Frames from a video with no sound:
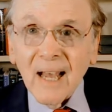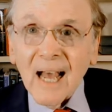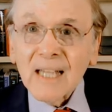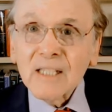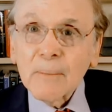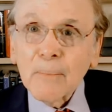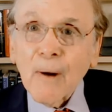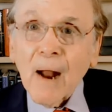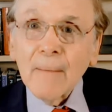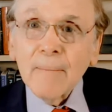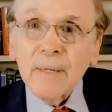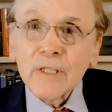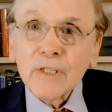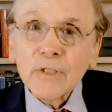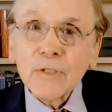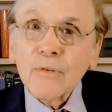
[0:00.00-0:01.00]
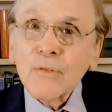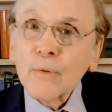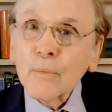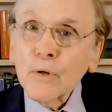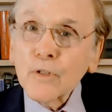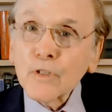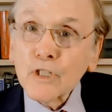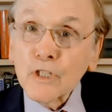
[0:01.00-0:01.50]
As the Prime Minister of the
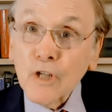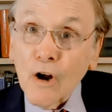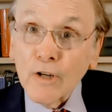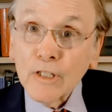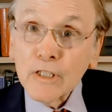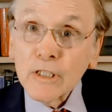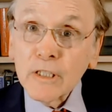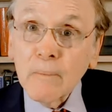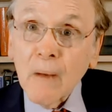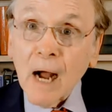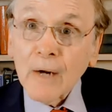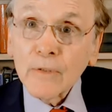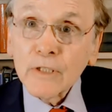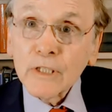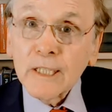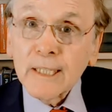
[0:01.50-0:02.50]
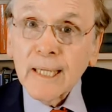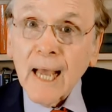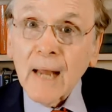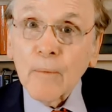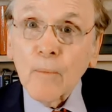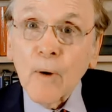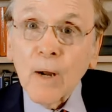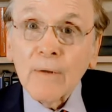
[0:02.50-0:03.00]
world's largest democracy
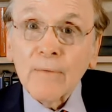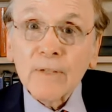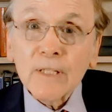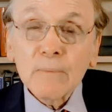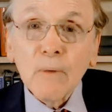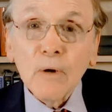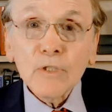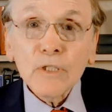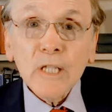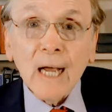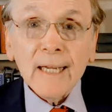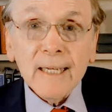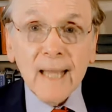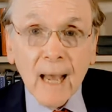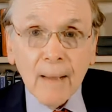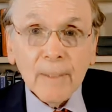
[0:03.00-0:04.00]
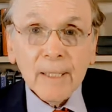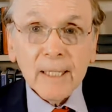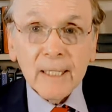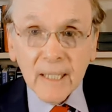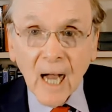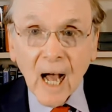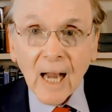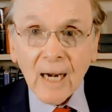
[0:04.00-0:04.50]
and one of its most dynamic
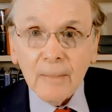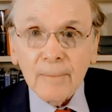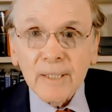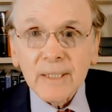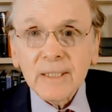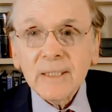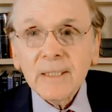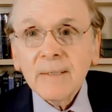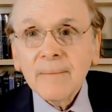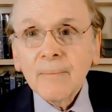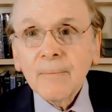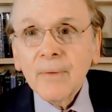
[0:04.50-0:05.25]
economies,